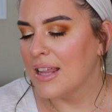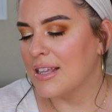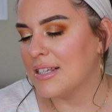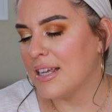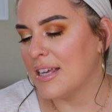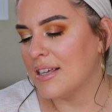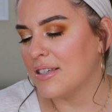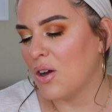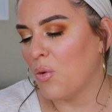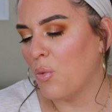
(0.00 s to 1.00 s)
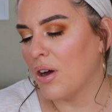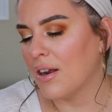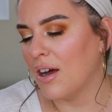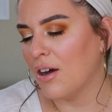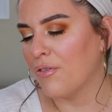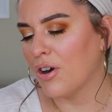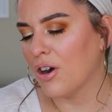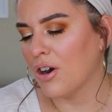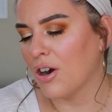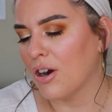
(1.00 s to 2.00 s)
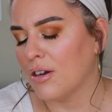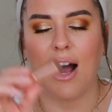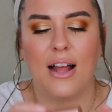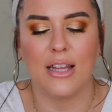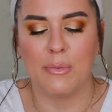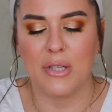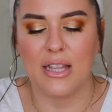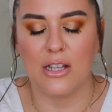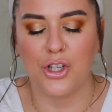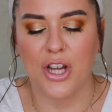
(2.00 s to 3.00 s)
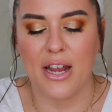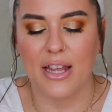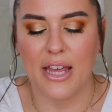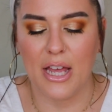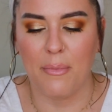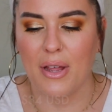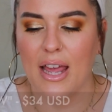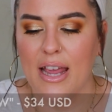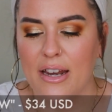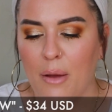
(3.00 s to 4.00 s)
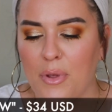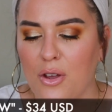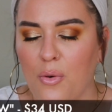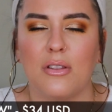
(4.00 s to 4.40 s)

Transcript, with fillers: This is one of her hot lips in the shade Kim KW.